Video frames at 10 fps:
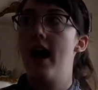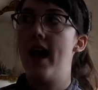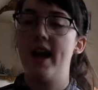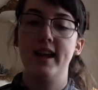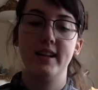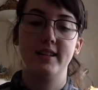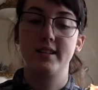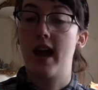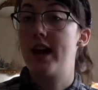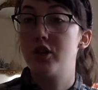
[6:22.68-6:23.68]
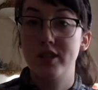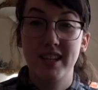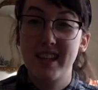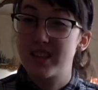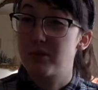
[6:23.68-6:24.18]
And I just
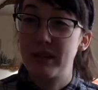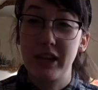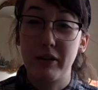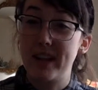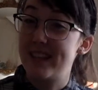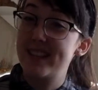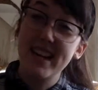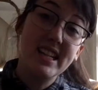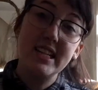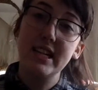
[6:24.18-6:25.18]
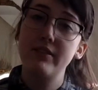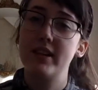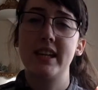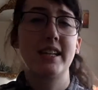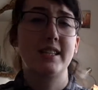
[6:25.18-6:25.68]
think that's a really great incentive. I
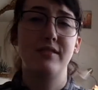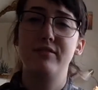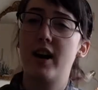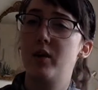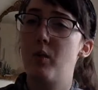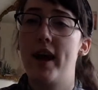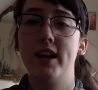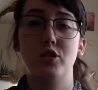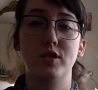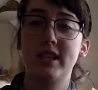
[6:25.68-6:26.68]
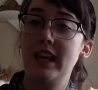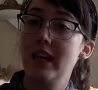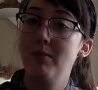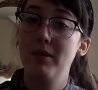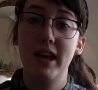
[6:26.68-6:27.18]
think it's a fun way to just
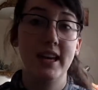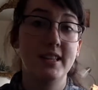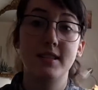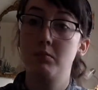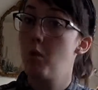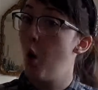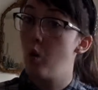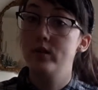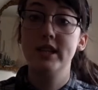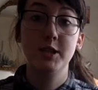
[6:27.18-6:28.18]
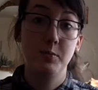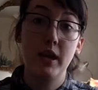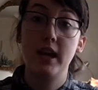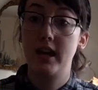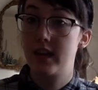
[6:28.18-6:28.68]
keep kids only
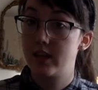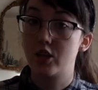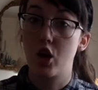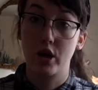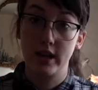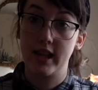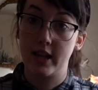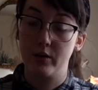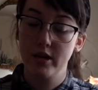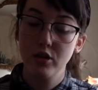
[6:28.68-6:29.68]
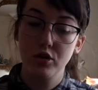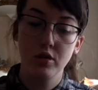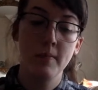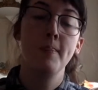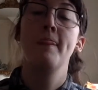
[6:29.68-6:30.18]
speaking in the target
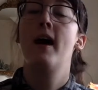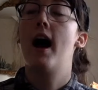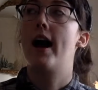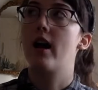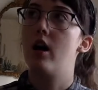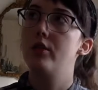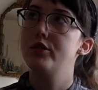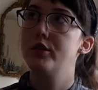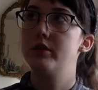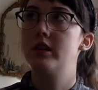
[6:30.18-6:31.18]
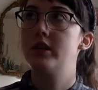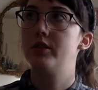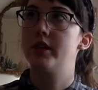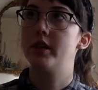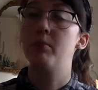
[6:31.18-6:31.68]
language. I also
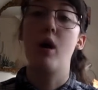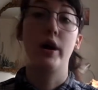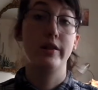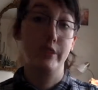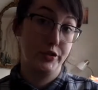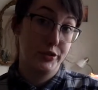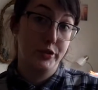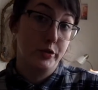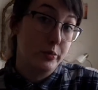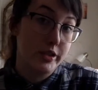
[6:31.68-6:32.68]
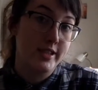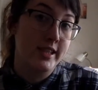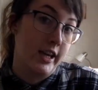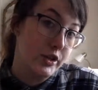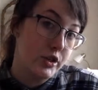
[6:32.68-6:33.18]
included part of the students'
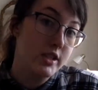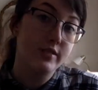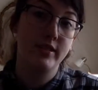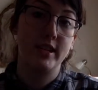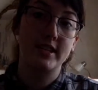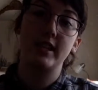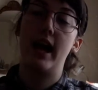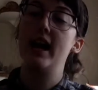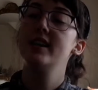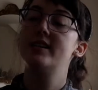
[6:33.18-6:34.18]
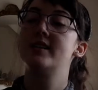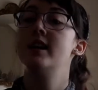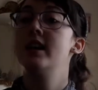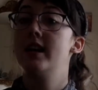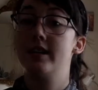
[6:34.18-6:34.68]
presentations for this class
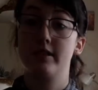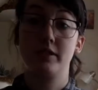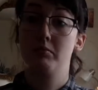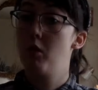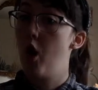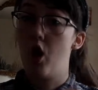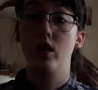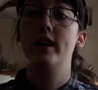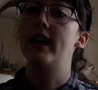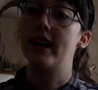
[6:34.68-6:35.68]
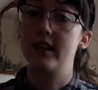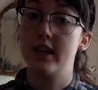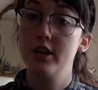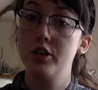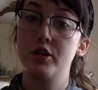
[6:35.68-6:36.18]
is all in
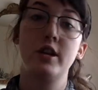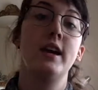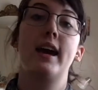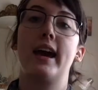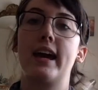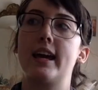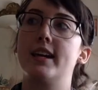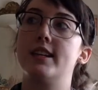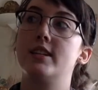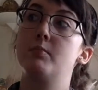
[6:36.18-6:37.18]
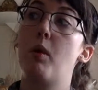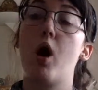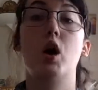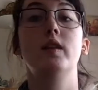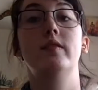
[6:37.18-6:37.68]
English. And
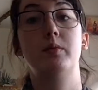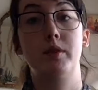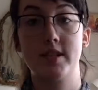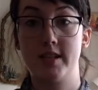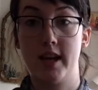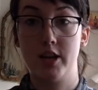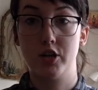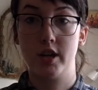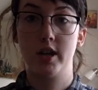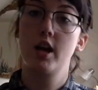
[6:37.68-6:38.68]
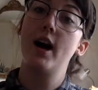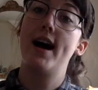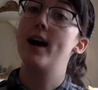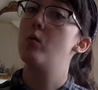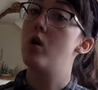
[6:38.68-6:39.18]
part of their presentation,
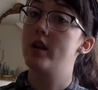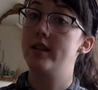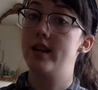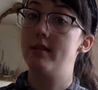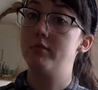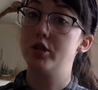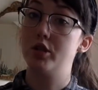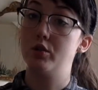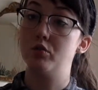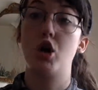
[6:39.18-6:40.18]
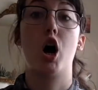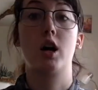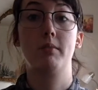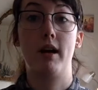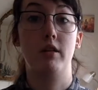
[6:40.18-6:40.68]
I wanted them to talk
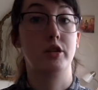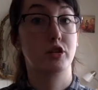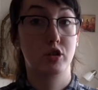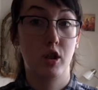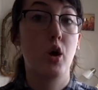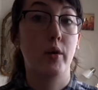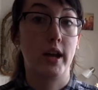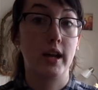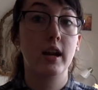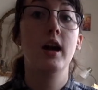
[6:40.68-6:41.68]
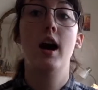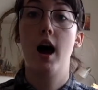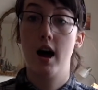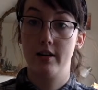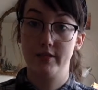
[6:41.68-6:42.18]
about the slogan
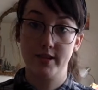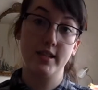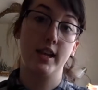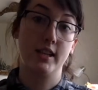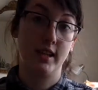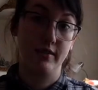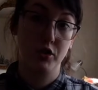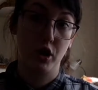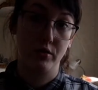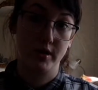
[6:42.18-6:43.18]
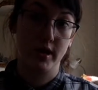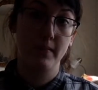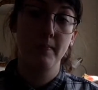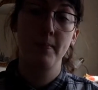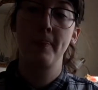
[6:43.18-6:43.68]
of the state that they've chosen.
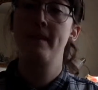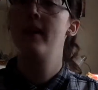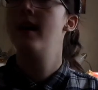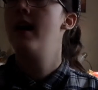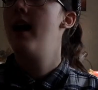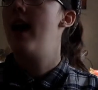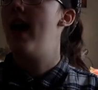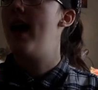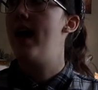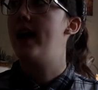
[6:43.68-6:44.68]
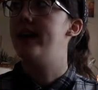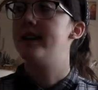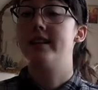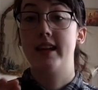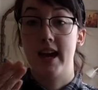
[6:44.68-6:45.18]
And
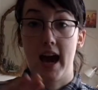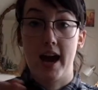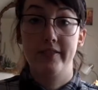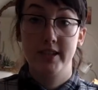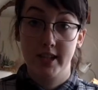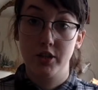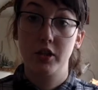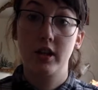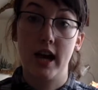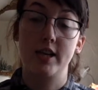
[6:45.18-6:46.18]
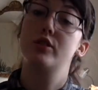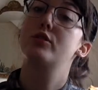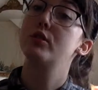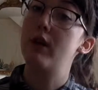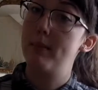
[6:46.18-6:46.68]
they have to teach the class
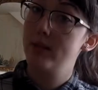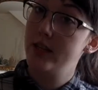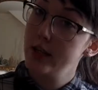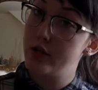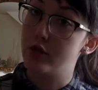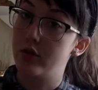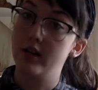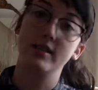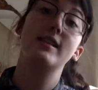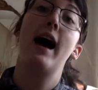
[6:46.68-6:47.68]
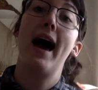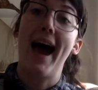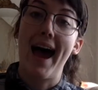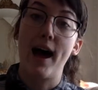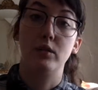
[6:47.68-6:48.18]
through repetition drills
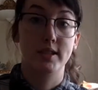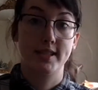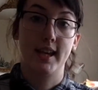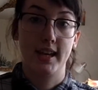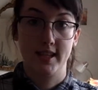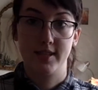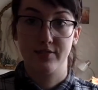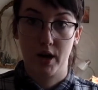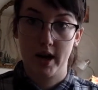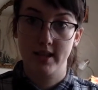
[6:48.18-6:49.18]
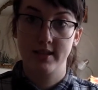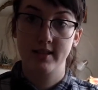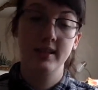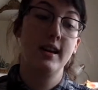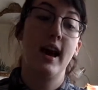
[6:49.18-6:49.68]
how to say this
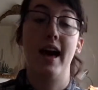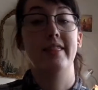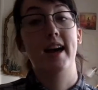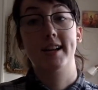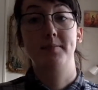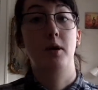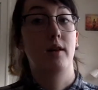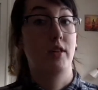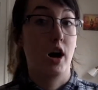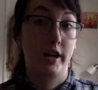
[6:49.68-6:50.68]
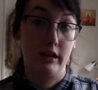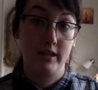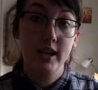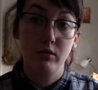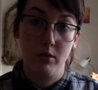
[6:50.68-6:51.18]
phrase. And that is part of the
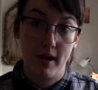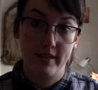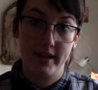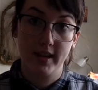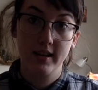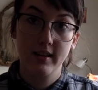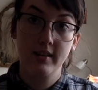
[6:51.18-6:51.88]
audiolingual method.